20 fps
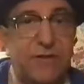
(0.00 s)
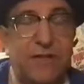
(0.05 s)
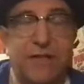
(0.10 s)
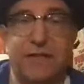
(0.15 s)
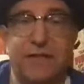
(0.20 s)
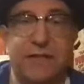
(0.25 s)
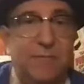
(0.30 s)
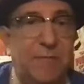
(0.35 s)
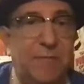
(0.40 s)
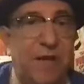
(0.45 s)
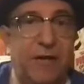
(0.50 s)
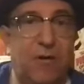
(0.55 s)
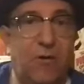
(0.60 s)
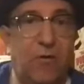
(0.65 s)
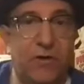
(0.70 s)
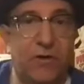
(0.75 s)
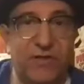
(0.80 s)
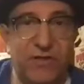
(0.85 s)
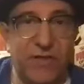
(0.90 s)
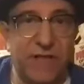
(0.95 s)
because in my
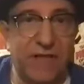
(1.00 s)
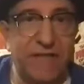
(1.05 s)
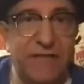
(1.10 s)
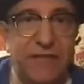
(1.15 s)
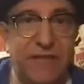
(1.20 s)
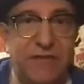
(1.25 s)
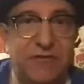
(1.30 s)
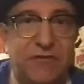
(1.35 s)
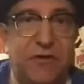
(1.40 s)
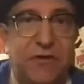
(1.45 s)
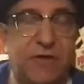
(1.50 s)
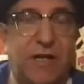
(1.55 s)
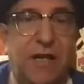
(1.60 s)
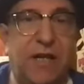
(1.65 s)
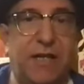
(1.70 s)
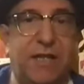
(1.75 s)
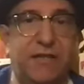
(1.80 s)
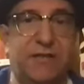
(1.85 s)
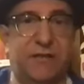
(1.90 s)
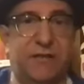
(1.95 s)
courses, I teach all
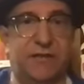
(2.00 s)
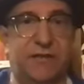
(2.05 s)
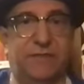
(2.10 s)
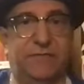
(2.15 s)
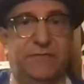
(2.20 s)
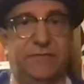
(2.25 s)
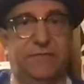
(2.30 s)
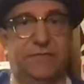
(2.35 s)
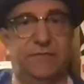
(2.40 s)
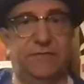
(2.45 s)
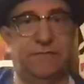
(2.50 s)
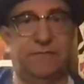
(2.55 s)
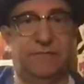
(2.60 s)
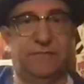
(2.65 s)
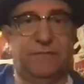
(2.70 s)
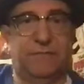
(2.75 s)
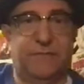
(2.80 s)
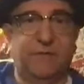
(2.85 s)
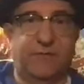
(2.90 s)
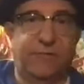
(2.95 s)
kinds of
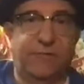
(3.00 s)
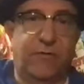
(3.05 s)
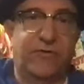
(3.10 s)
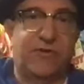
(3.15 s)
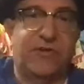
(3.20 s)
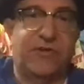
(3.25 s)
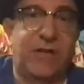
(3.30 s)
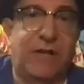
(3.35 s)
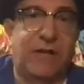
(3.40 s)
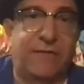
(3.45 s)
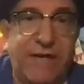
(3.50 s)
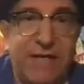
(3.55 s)
diverse stuff.